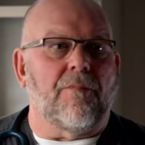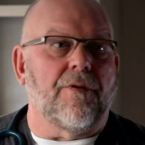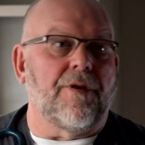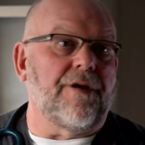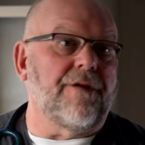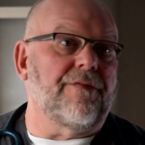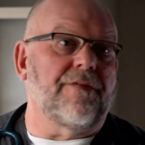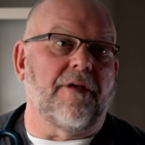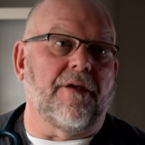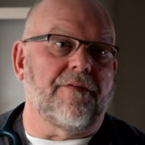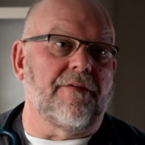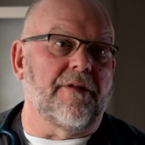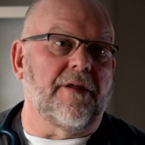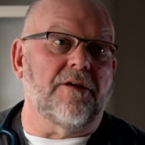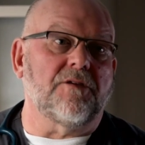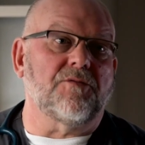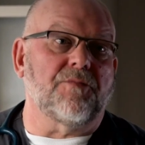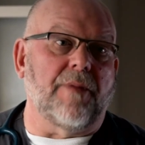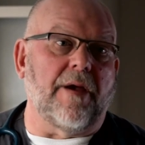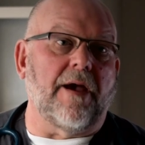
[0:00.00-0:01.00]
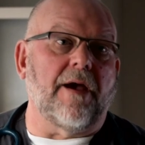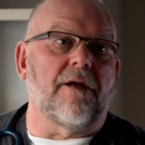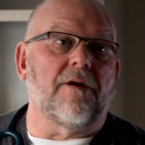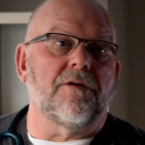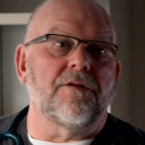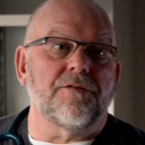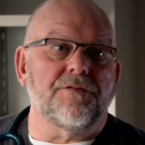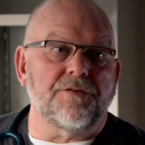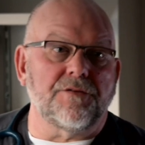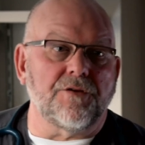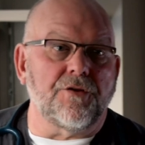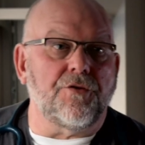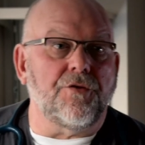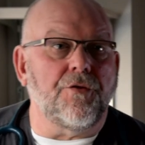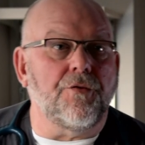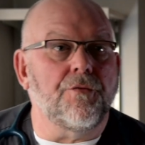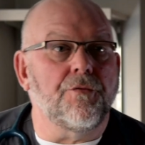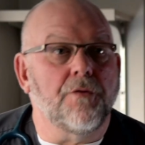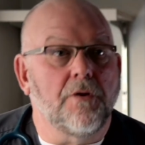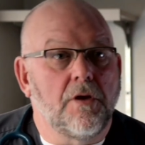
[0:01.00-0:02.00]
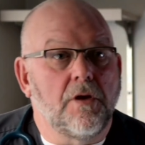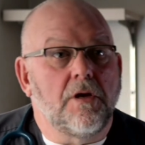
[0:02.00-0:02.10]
breathe, nothing else matters, and you